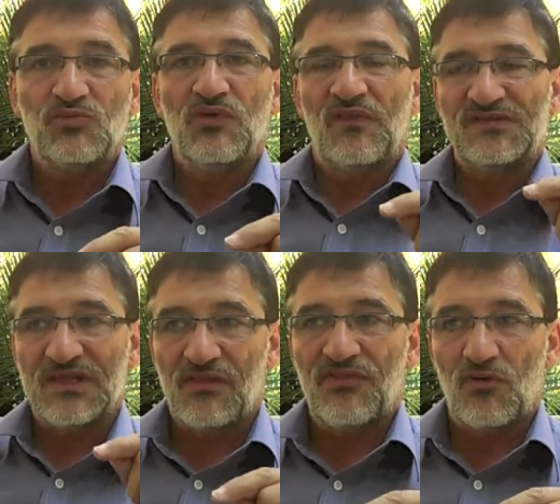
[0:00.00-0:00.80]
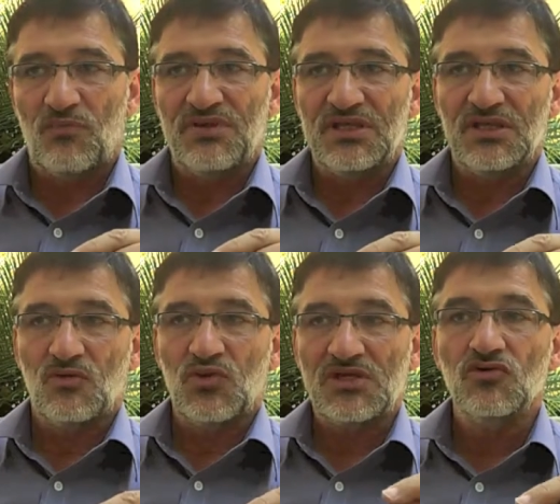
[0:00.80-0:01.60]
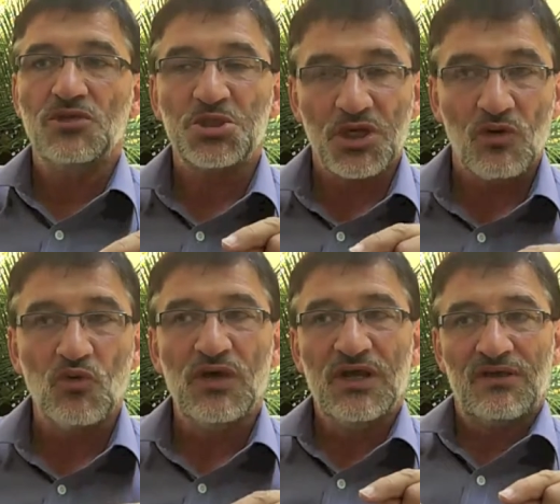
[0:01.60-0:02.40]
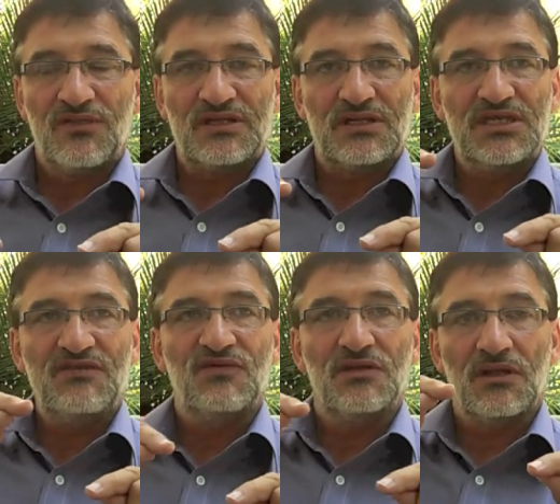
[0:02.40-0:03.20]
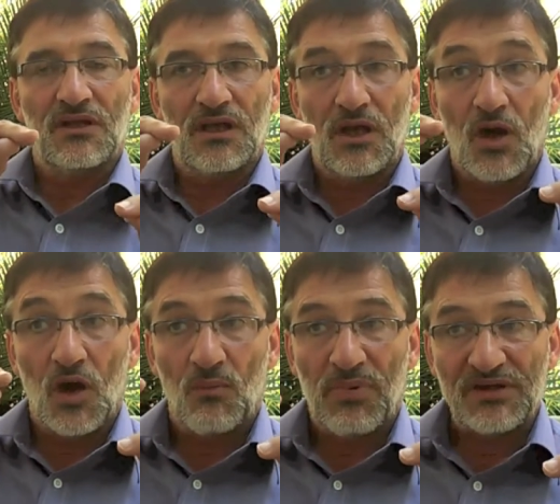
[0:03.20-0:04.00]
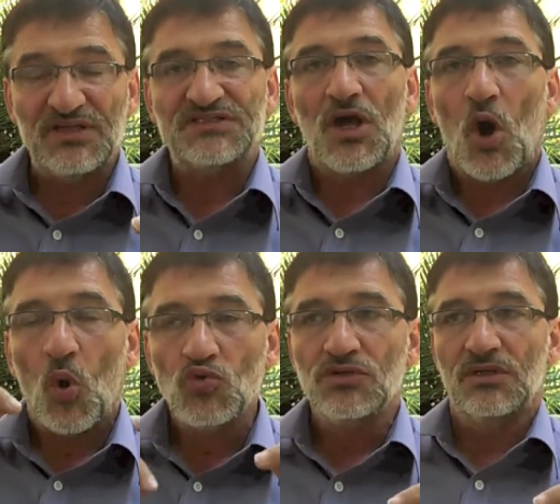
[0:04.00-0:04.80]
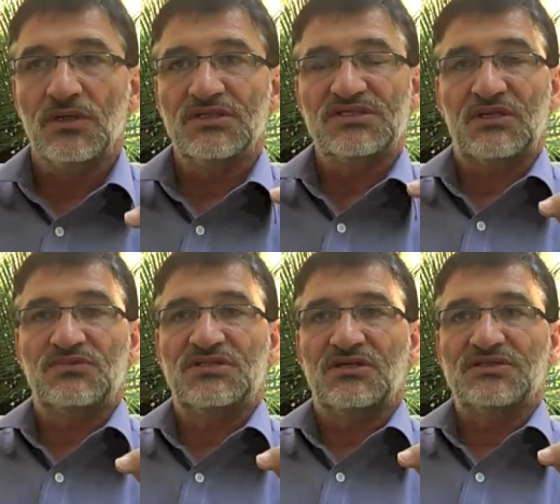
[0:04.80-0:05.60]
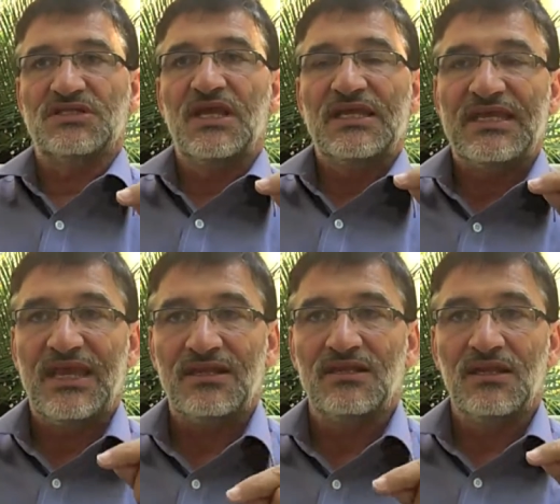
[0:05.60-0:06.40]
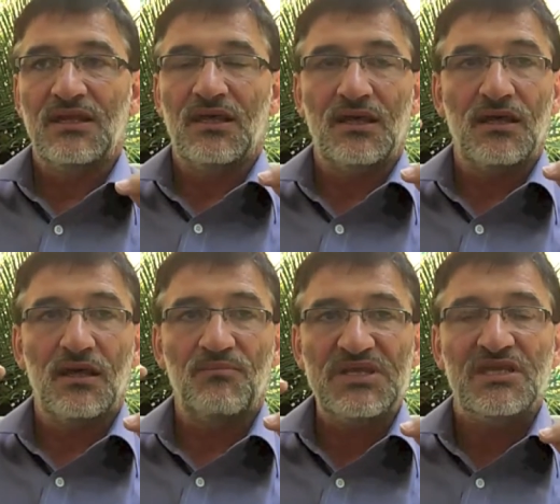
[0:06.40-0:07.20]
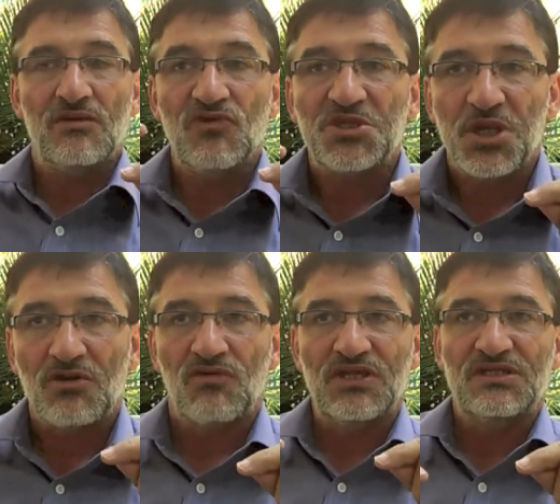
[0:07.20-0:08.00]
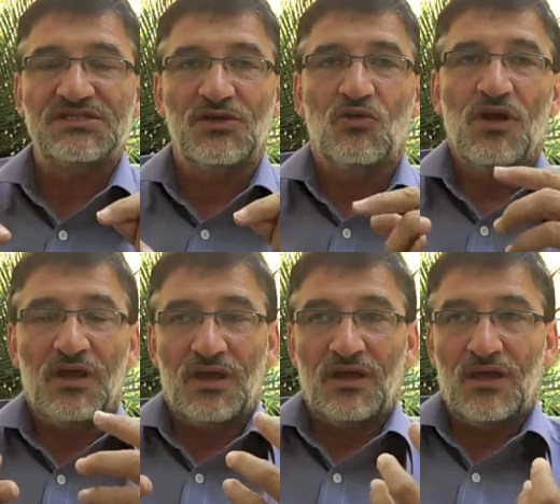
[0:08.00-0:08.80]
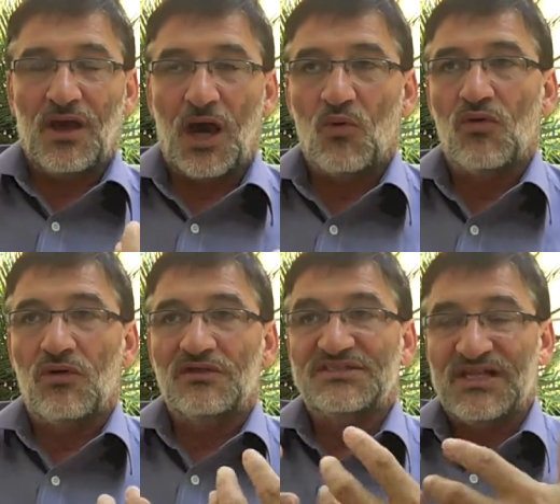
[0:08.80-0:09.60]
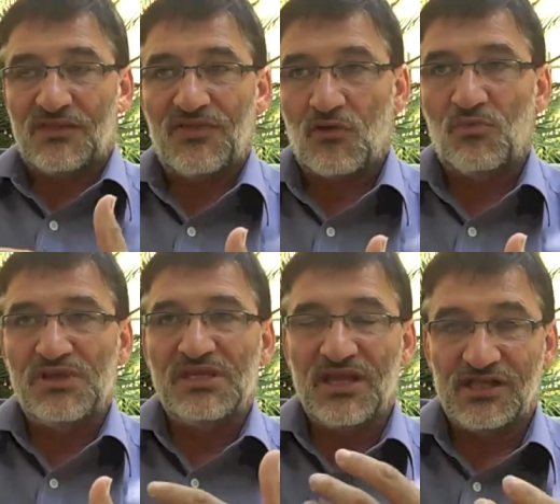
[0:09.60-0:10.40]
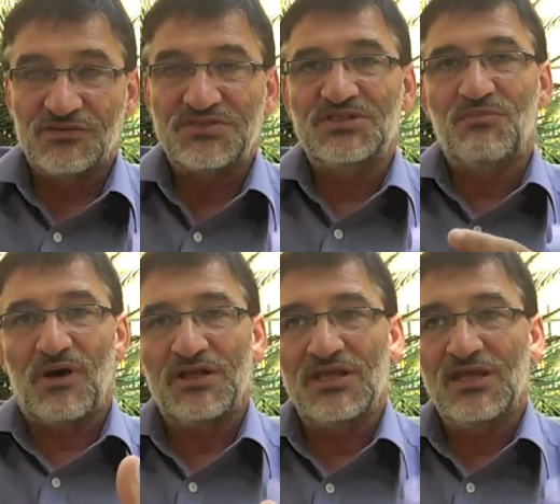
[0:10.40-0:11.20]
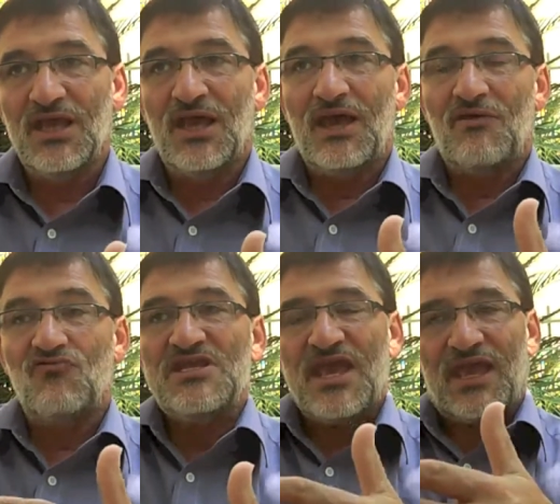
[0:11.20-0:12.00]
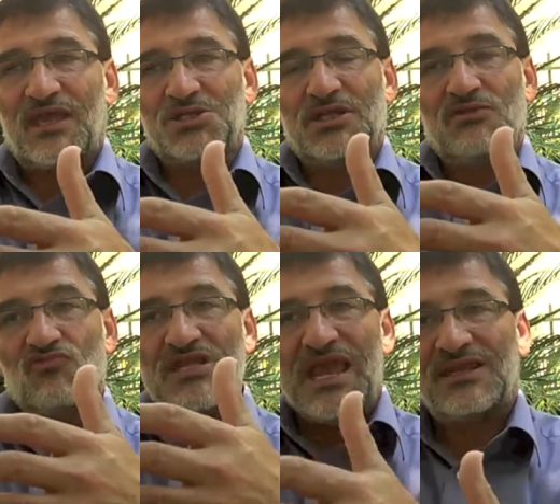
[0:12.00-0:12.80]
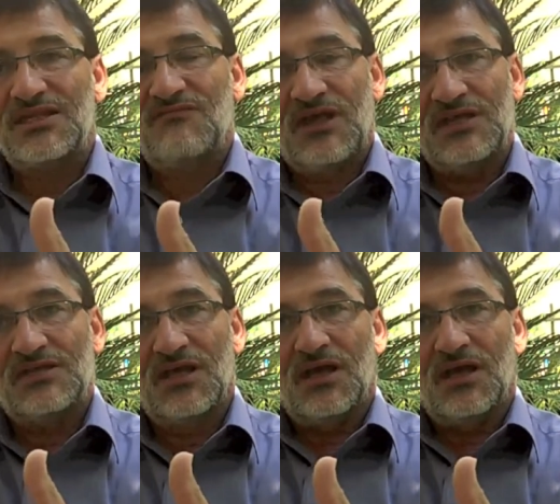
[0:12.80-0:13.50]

With a cell therapy, we could show that even body's own stem cells can be regenerated. So our cell therapy helps the body reactivate